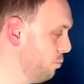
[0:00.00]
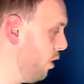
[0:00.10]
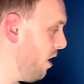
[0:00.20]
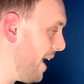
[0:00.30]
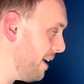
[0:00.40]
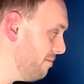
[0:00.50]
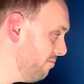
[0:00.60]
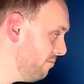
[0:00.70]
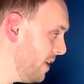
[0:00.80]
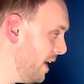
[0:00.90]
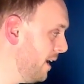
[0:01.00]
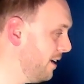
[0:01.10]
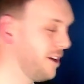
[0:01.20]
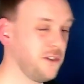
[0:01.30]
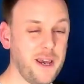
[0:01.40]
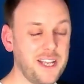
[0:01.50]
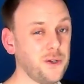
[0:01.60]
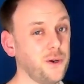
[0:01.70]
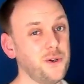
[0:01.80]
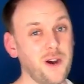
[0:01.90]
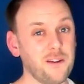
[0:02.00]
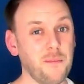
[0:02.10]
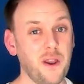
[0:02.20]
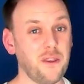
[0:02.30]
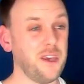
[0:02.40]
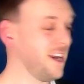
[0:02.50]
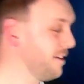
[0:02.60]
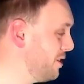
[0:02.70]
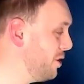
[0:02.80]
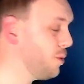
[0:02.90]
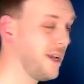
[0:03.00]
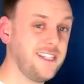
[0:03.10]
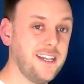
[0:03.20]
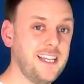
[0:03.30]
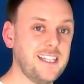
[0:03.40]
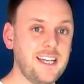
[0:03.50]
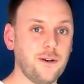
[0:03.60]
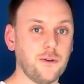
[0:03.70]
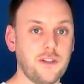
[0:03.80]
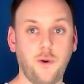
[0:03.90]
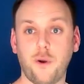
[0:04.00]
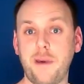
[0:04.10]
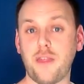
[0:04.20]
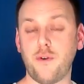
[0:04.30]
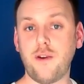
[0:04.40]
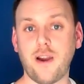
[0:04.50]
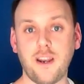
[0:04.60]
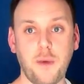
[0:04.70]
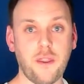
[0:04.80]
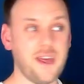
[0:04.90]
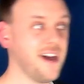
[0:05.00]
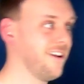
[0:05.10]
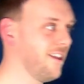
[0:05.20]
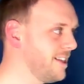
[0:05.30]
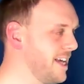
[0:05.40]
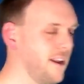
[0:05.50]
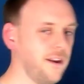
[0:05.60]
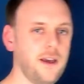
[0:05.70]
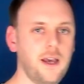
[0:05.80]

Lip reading: What, like, to make £2,000 a month, you're going to have to do 20 of these deals. If you want to make £3,000 a month, add another 10.